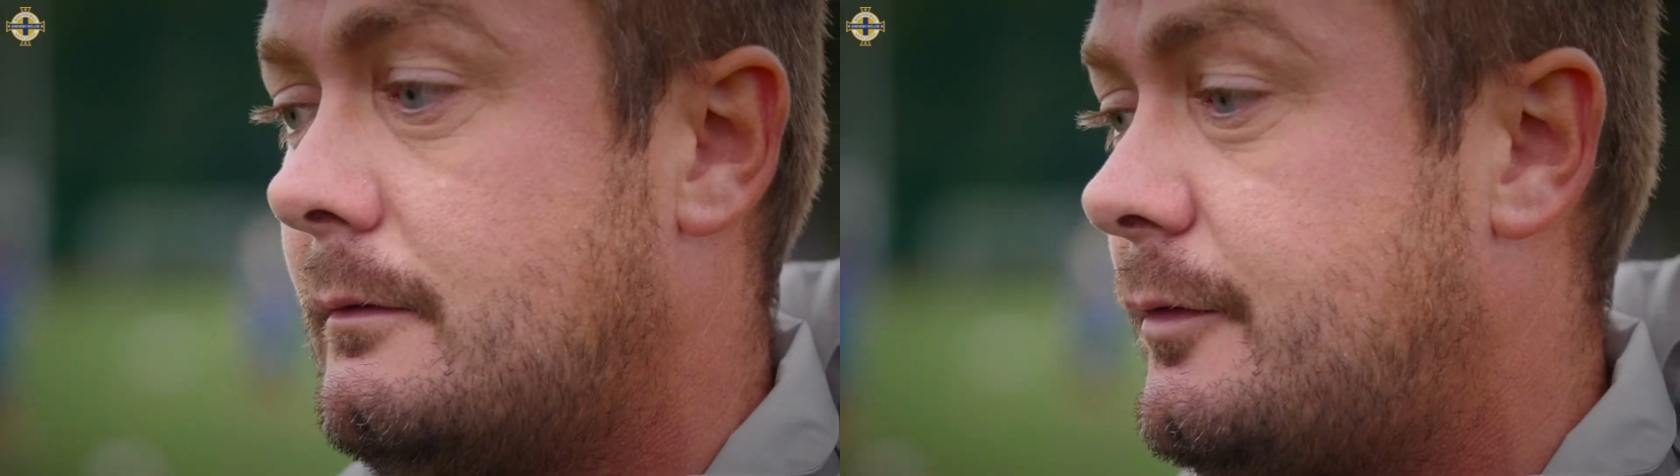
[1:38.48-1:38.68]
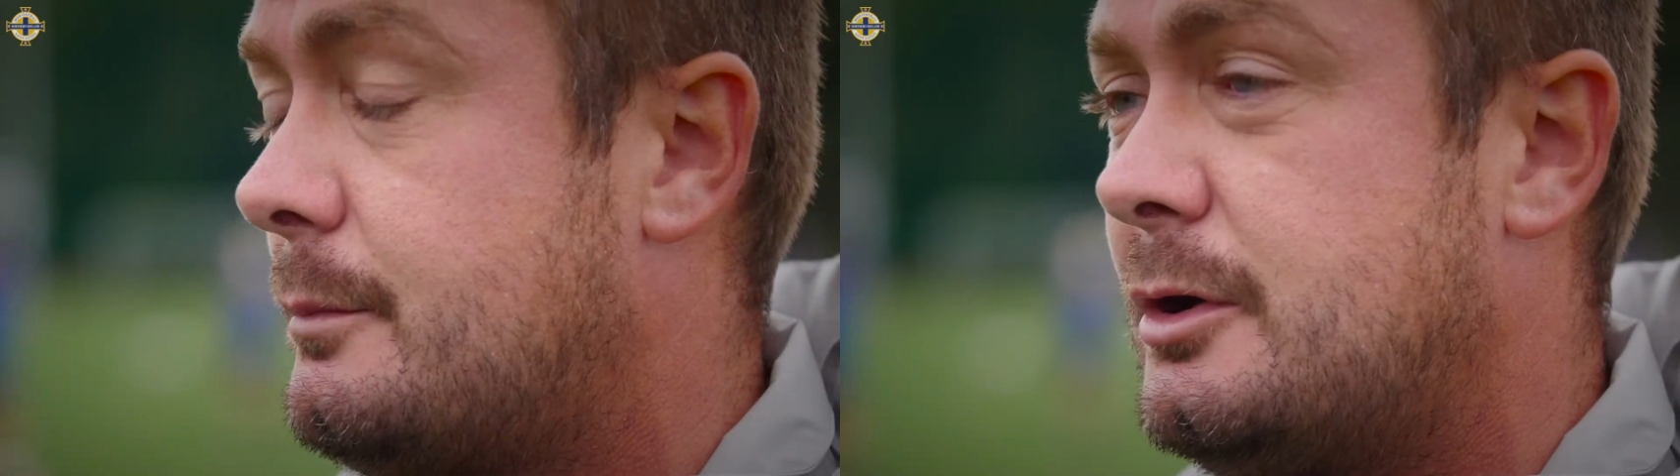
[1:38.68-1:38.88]

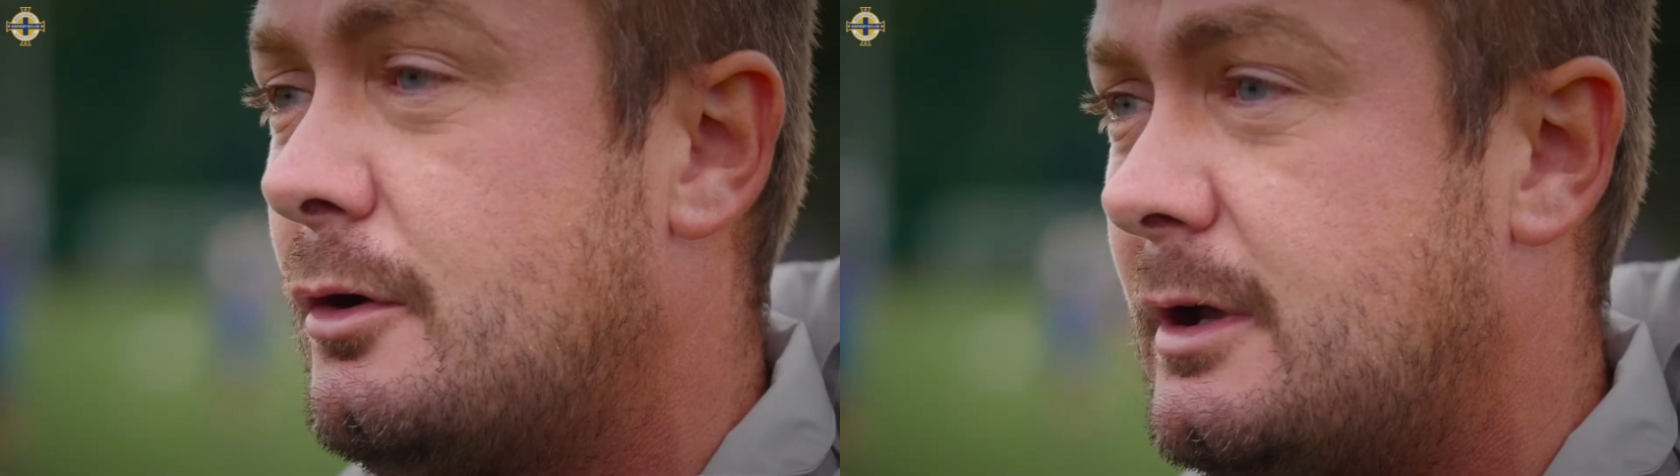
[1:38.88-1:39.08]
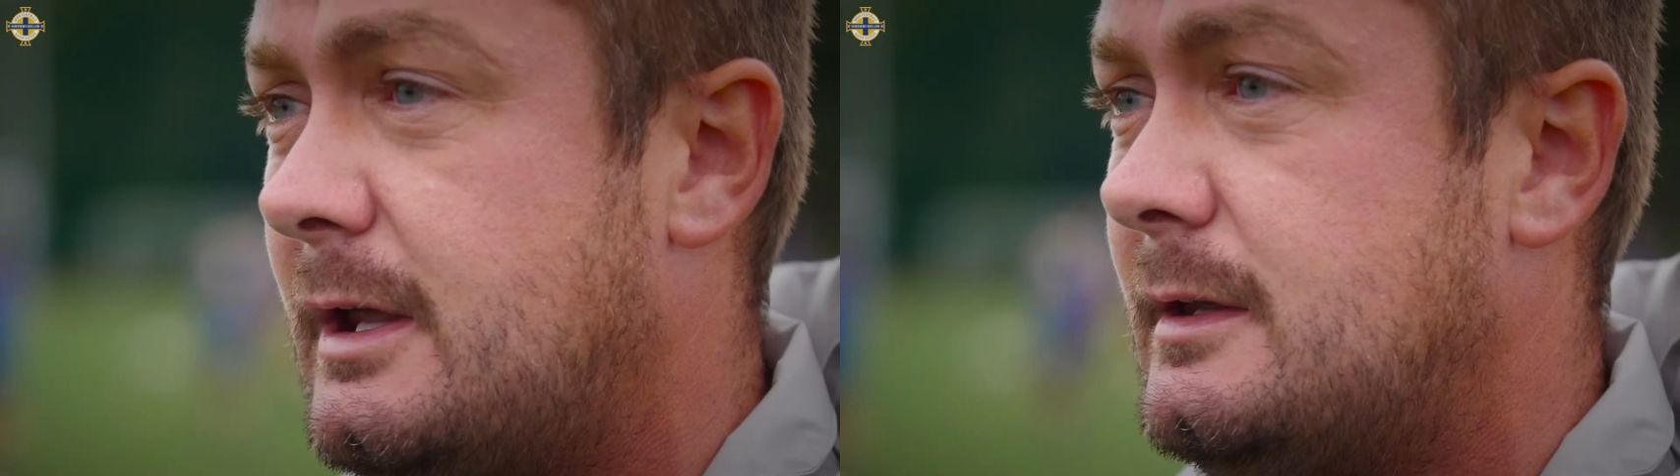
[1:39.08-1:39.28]
from a
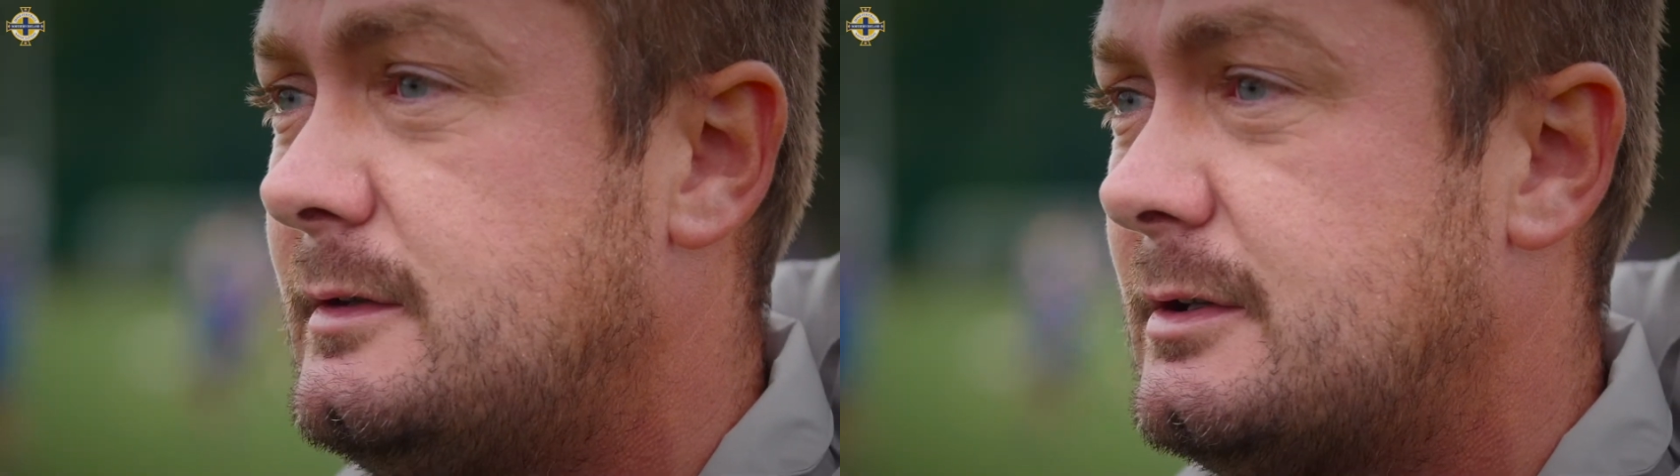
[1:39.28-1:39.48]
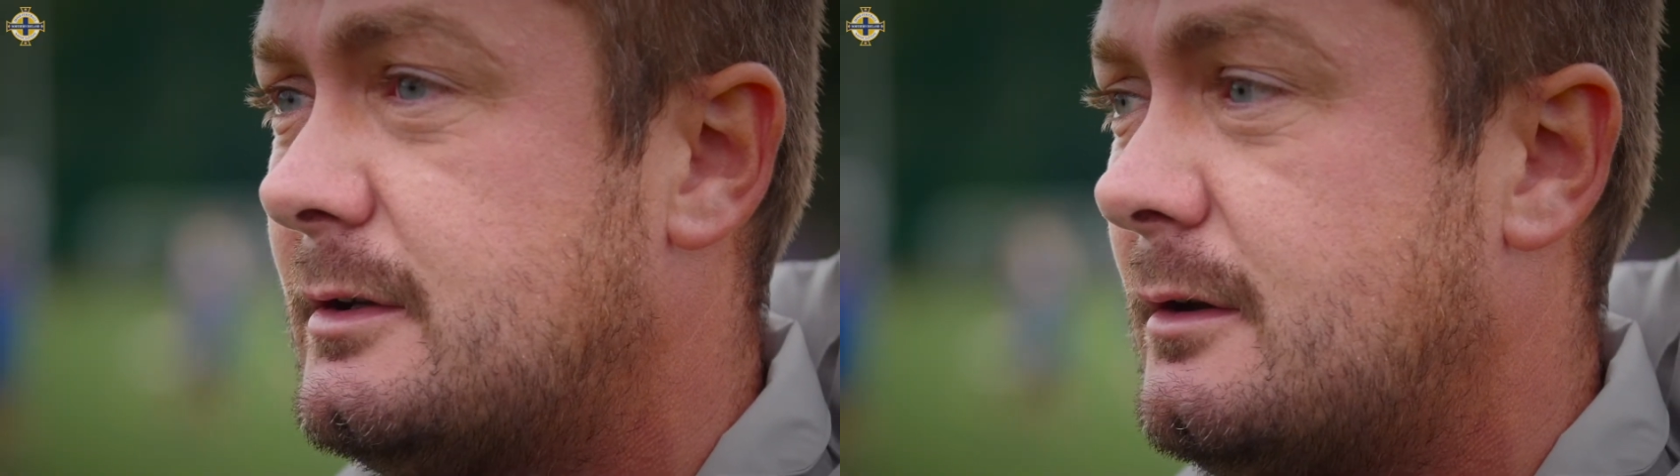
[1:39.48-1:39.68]
young
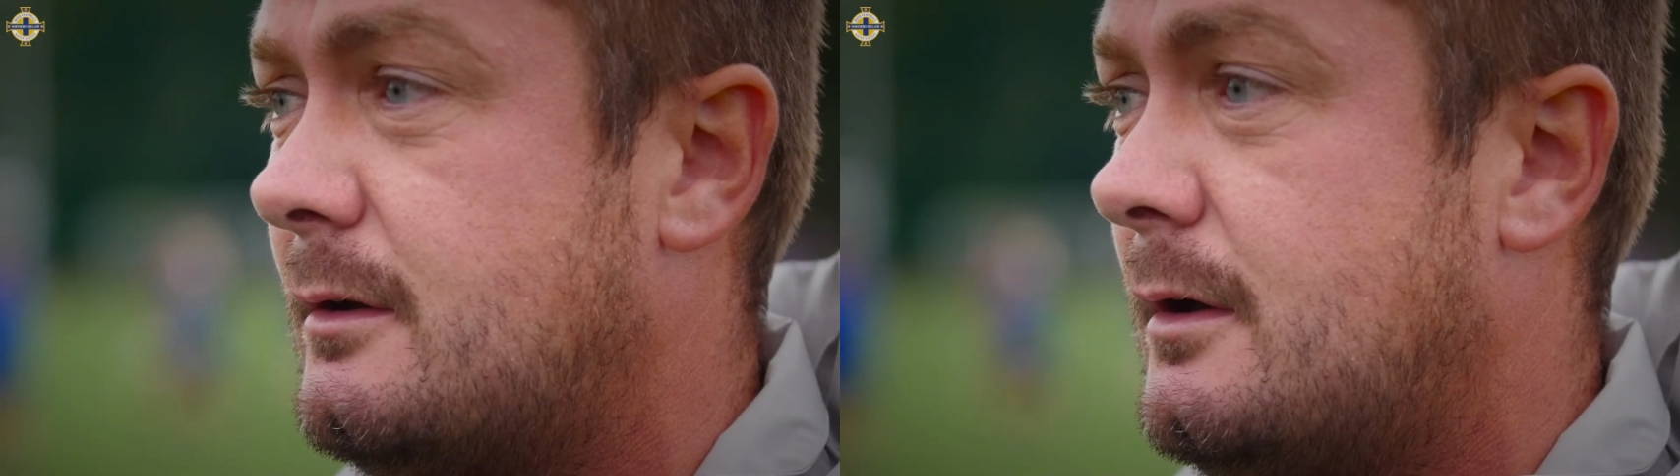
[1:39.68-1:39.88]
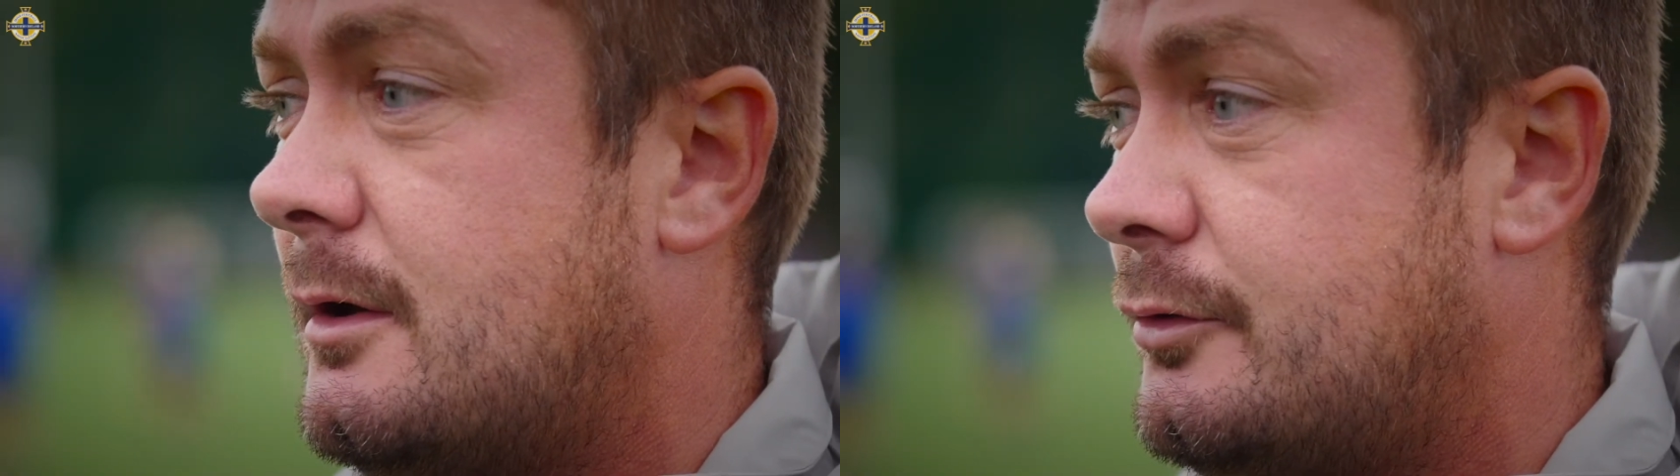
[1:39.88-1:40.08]
age,
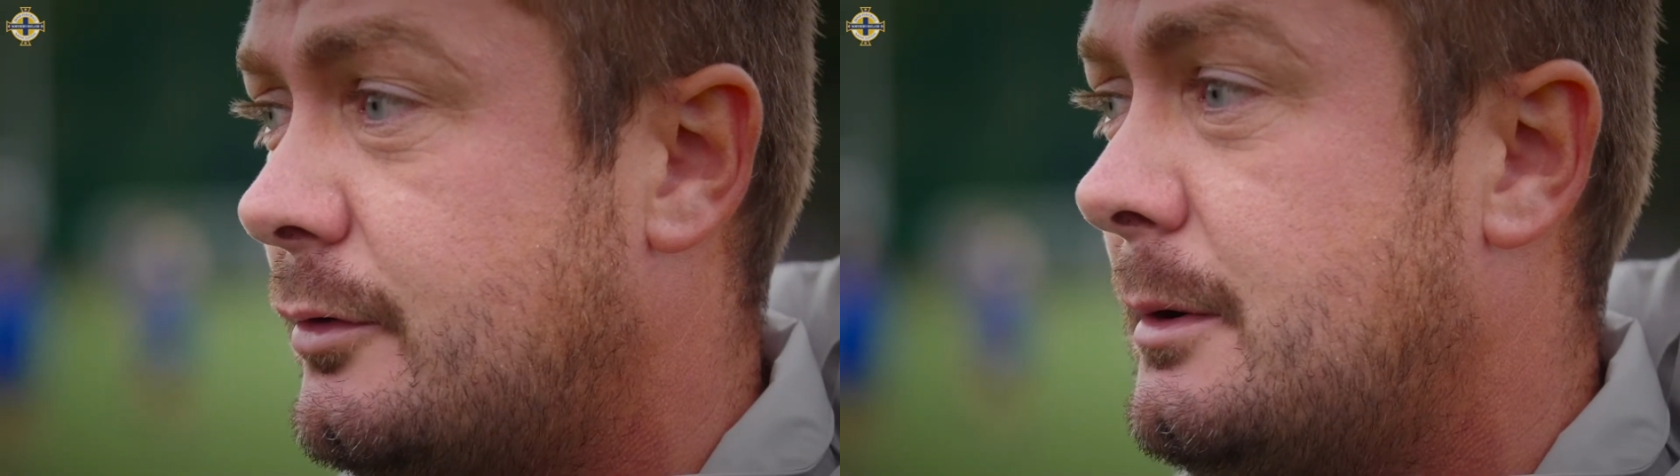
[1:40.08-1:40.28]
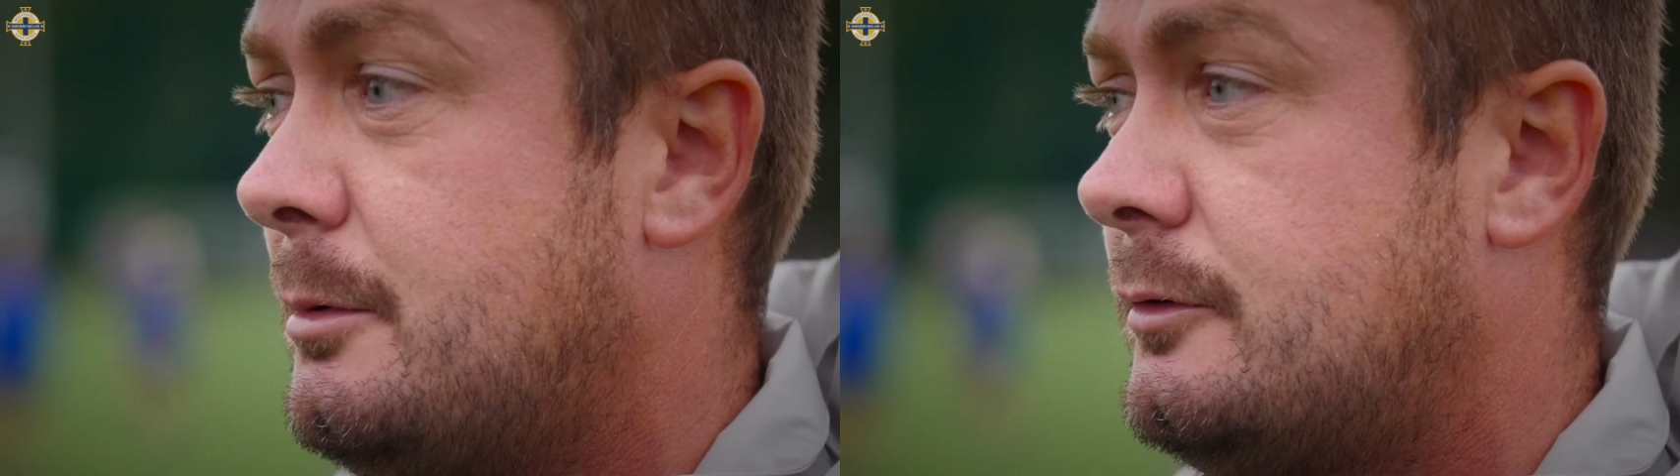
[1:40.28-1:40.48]
they're
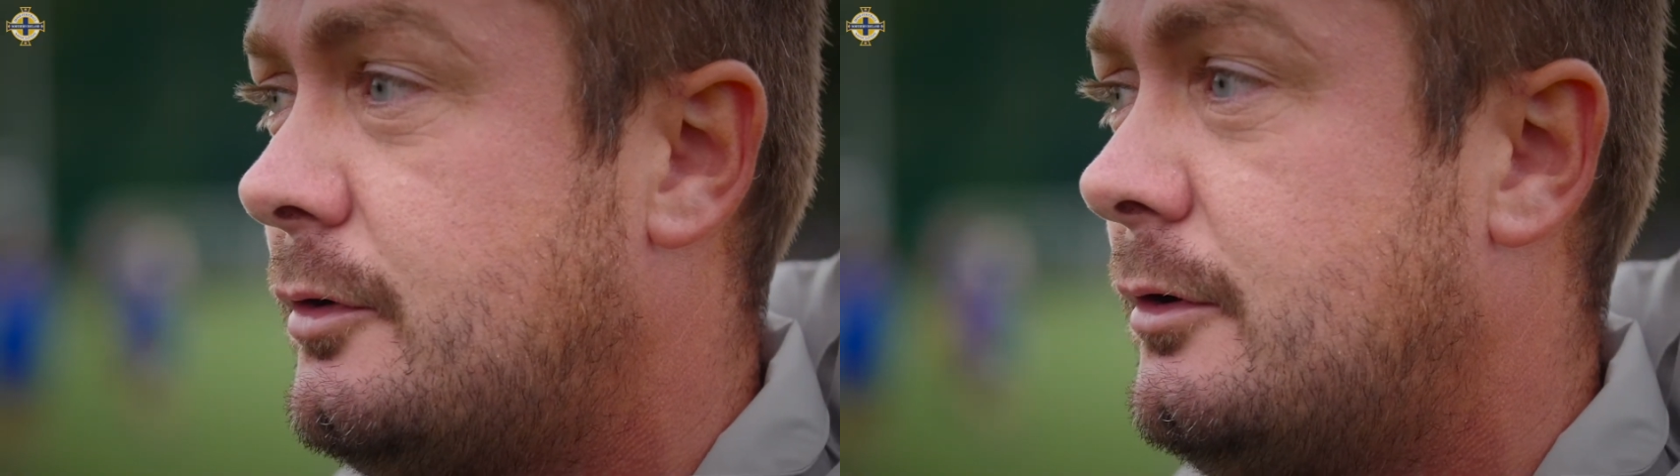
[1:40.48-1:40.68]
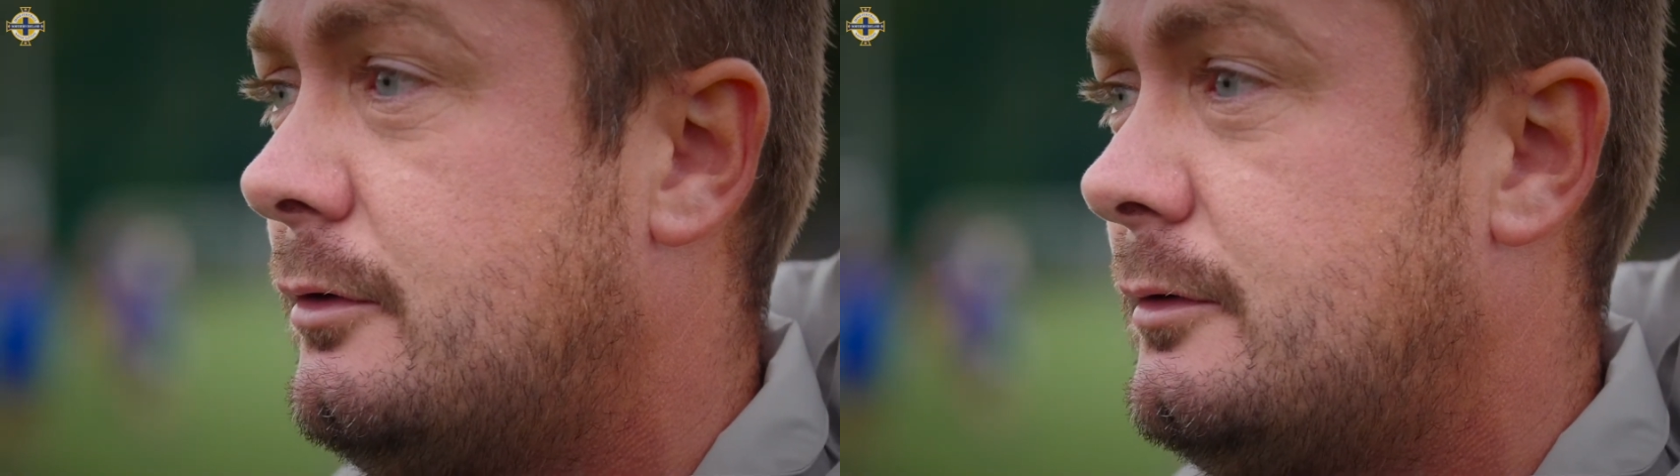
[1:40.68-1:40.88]
able to